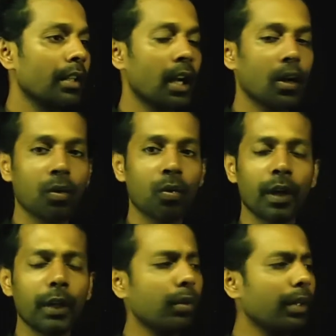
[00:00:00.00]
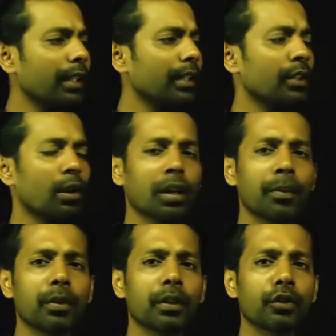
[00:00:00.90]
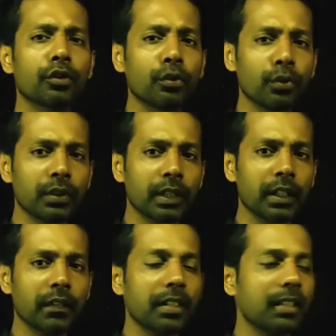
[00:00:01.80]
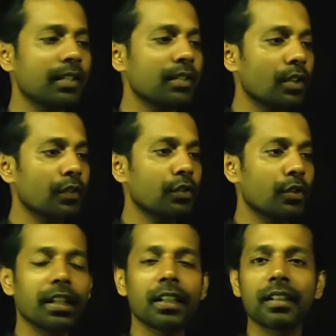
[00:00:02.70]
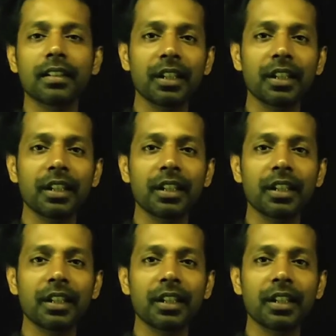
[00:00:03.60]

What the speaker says: Now why do I talk about this 2 standard deviation instead of 20